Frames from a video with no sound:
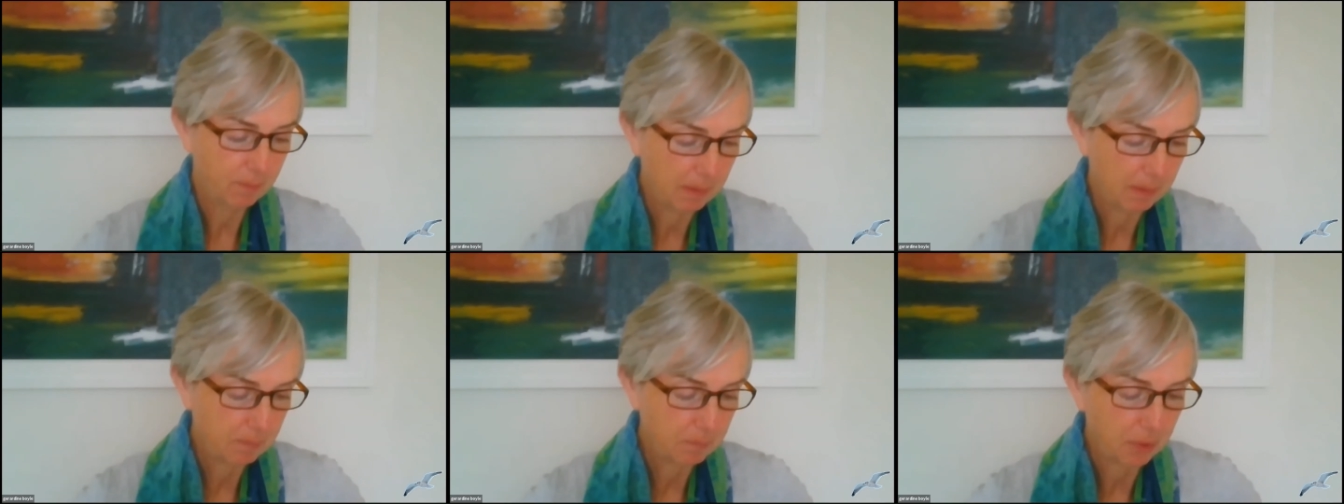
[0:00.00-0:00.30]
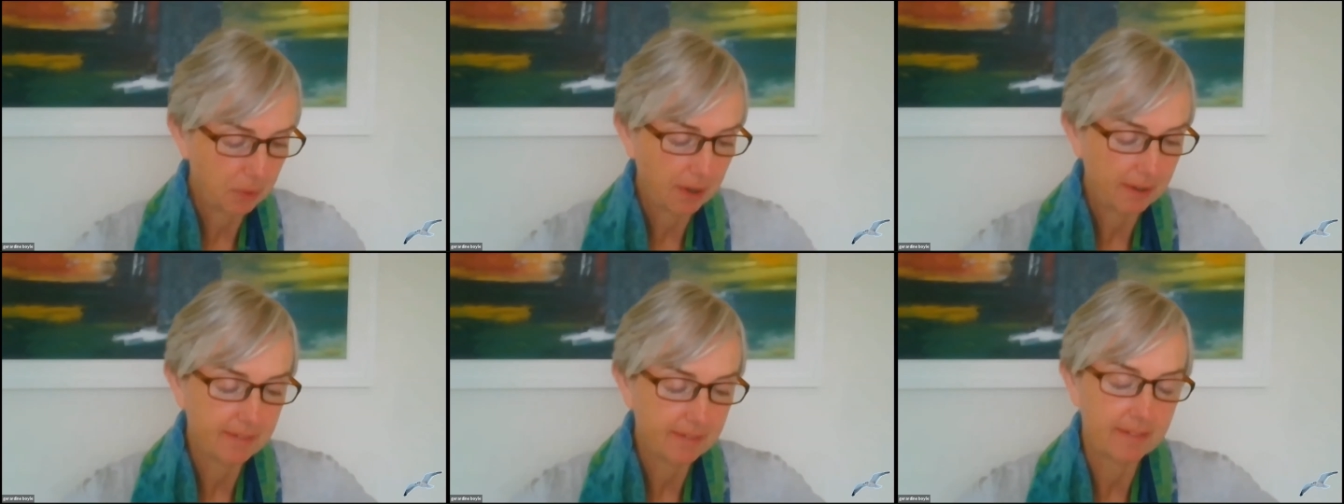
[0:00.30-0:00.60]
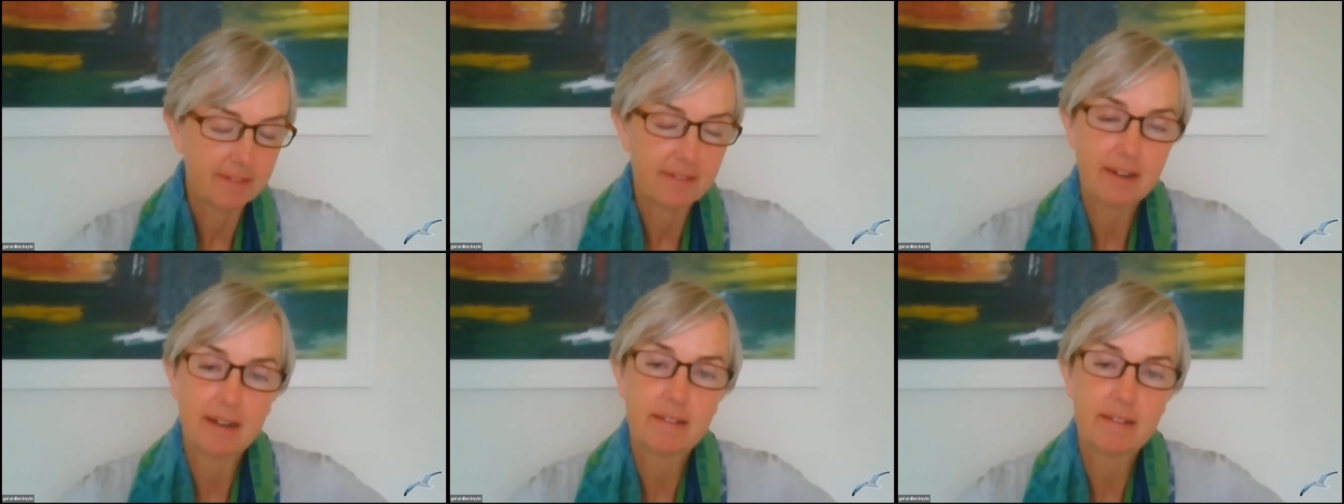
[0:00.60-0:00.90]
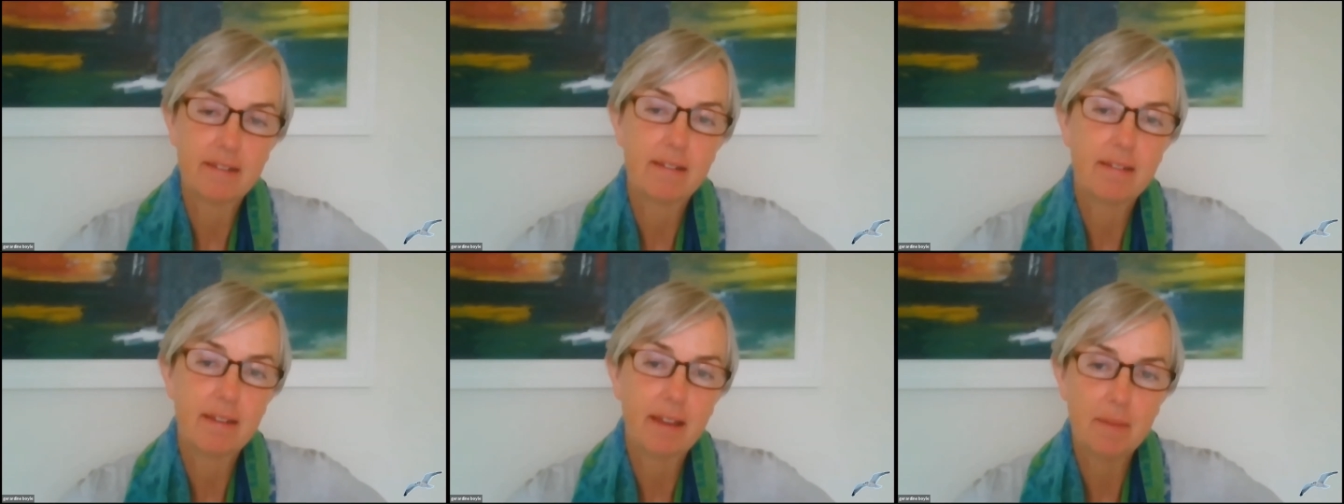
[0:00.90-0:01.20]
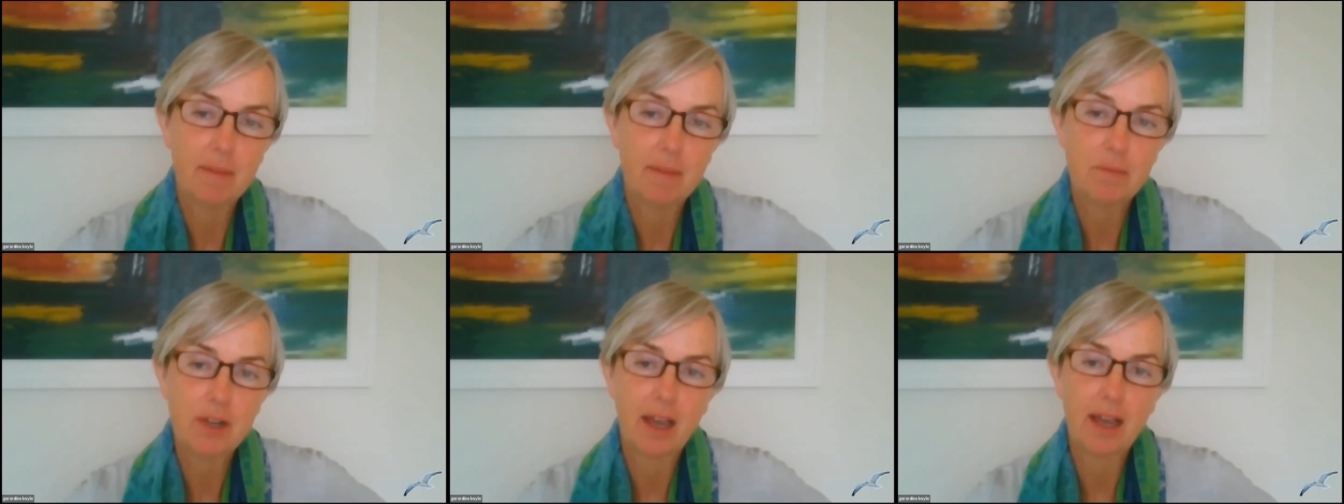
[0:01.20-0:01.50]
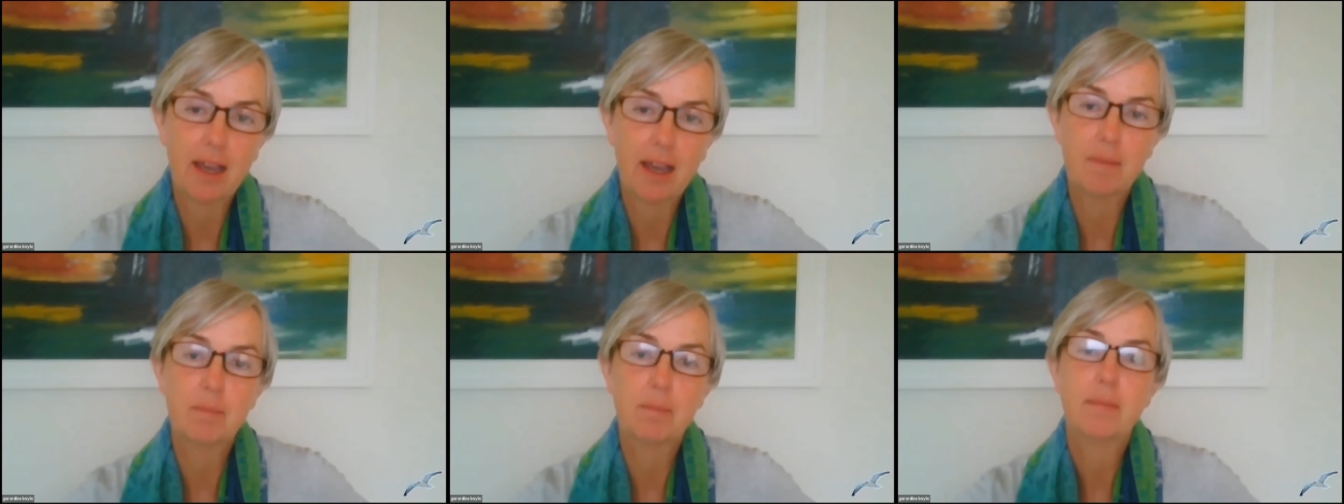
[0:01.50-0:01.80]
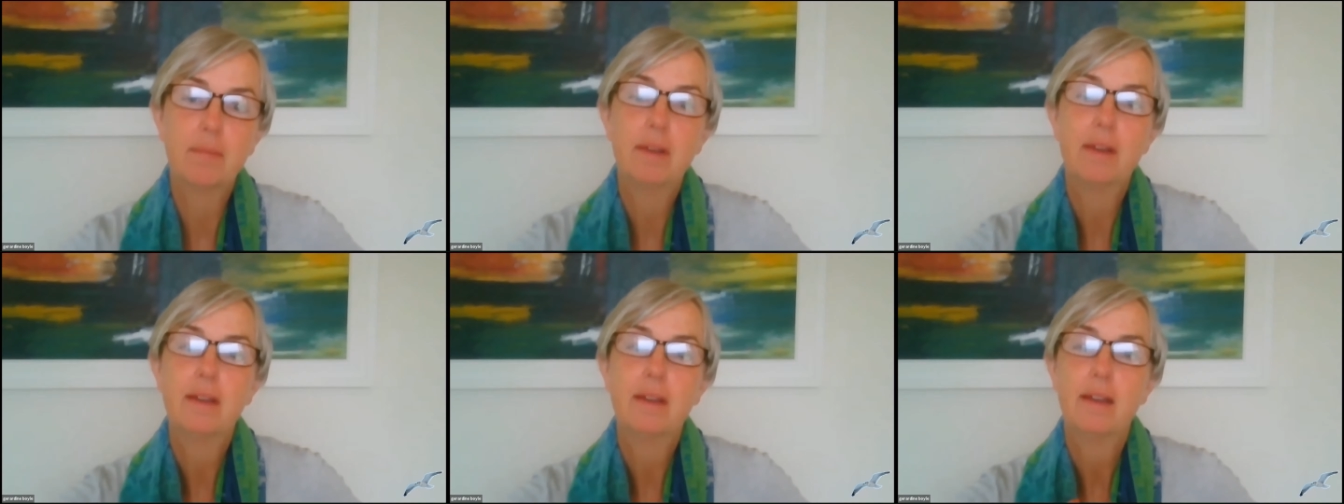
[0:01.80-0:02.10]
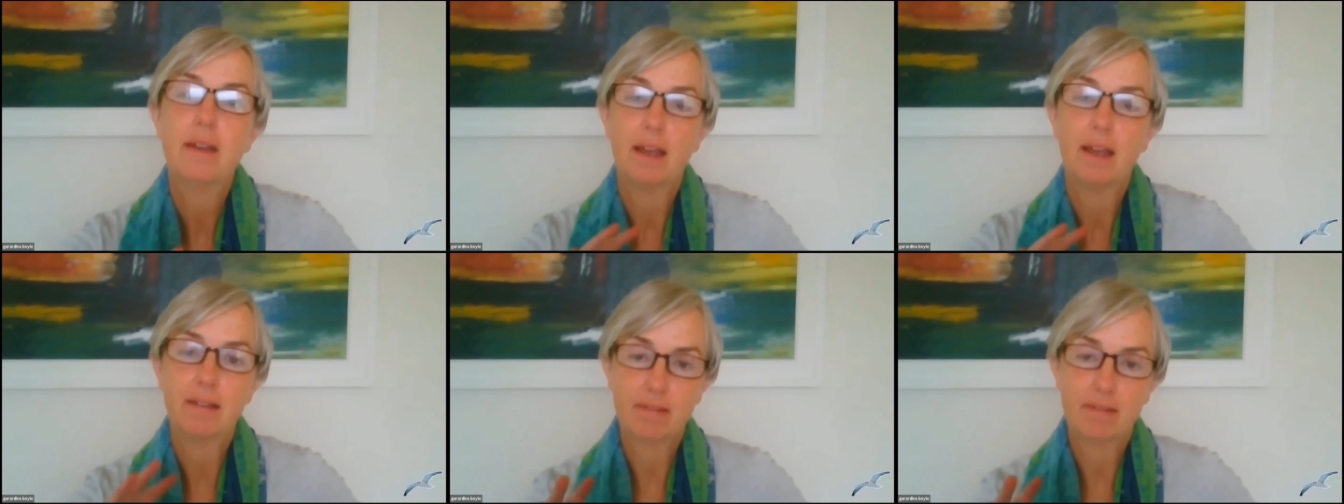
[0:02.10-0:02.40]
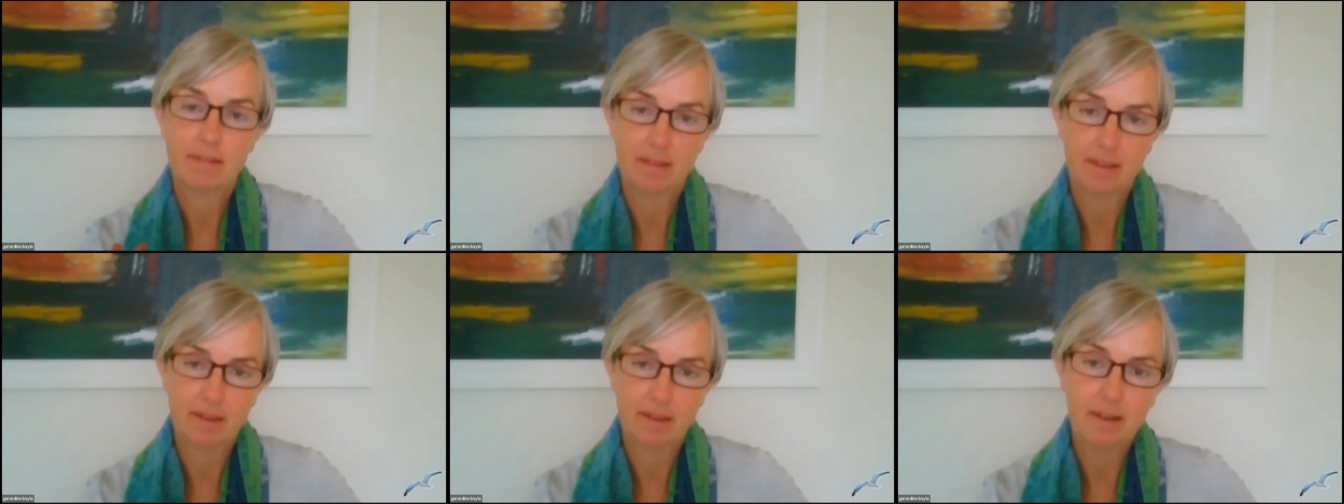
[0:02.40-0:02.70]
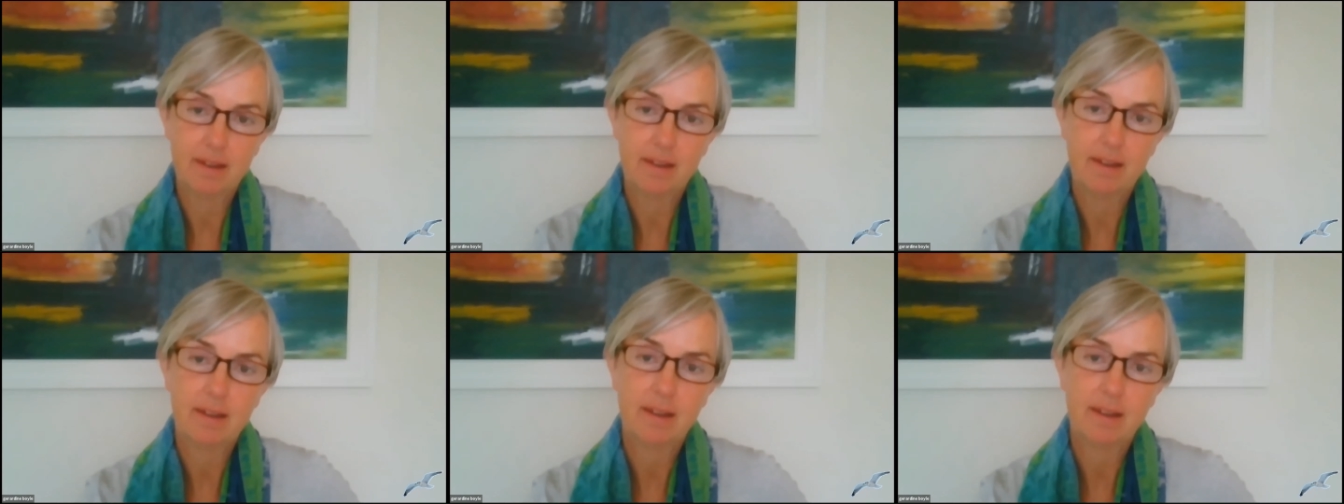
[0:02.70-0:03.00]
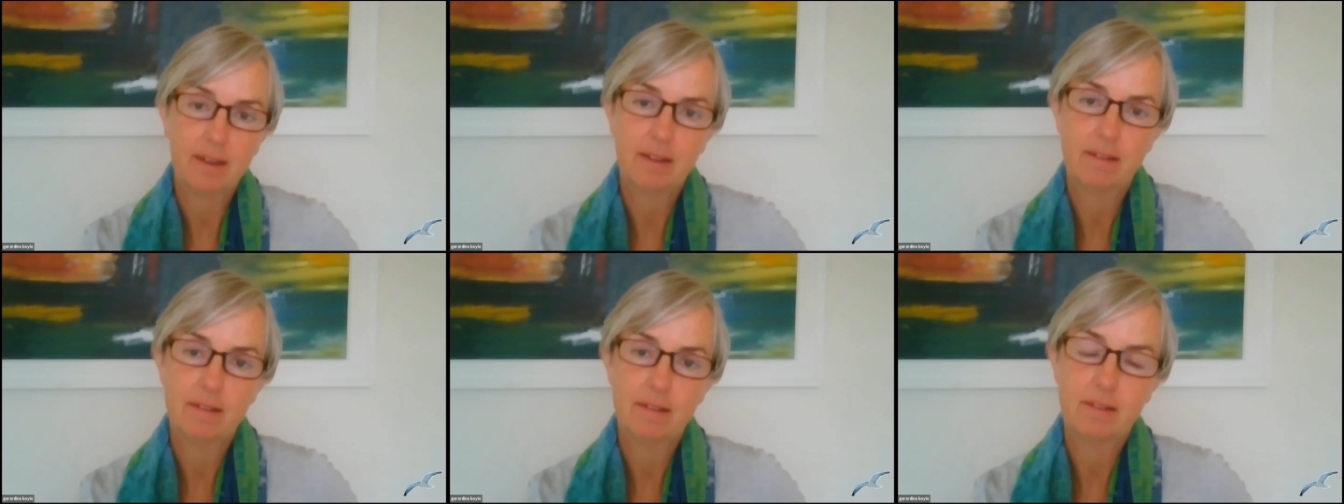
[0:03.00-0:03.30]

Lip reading: being present at the same time as the